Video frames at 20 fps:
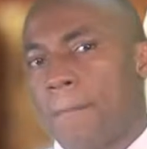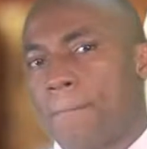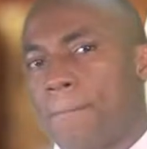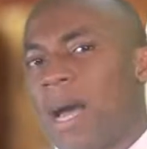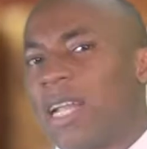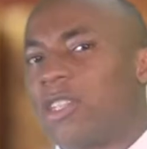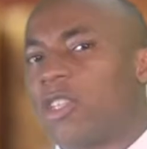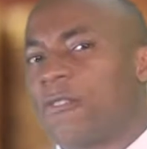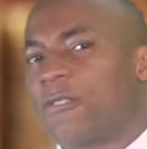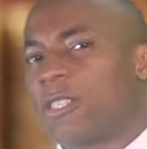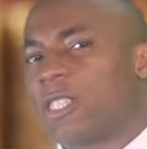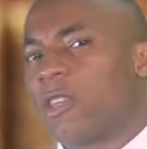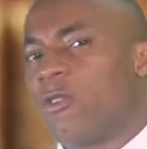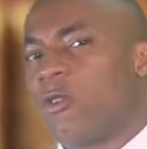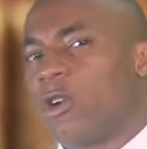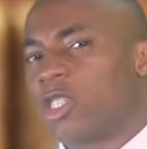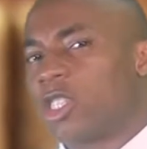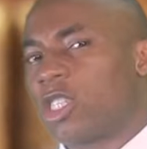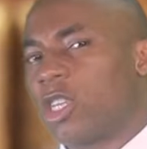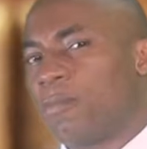Part of
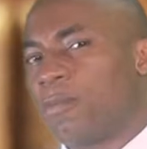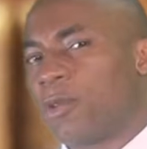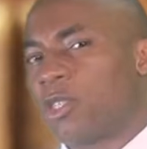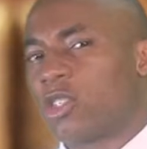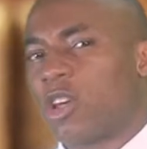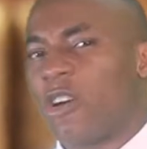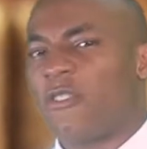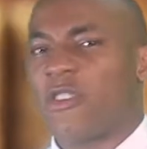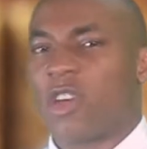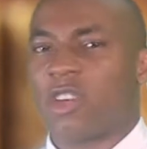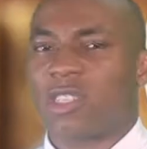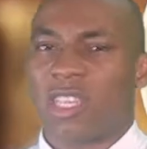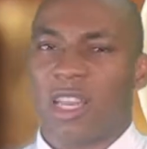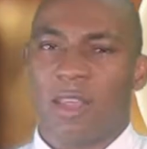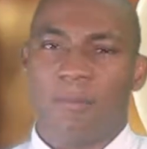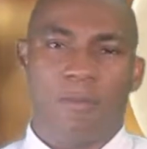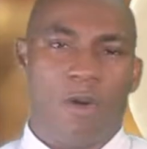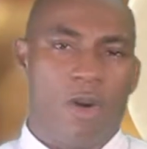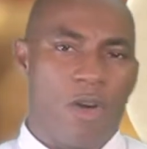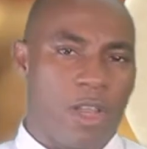stewardship is
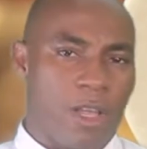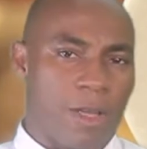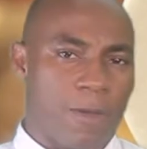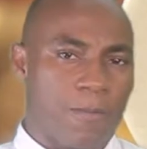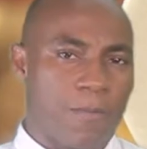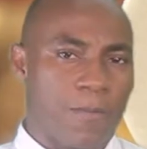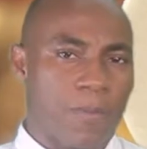obviously money.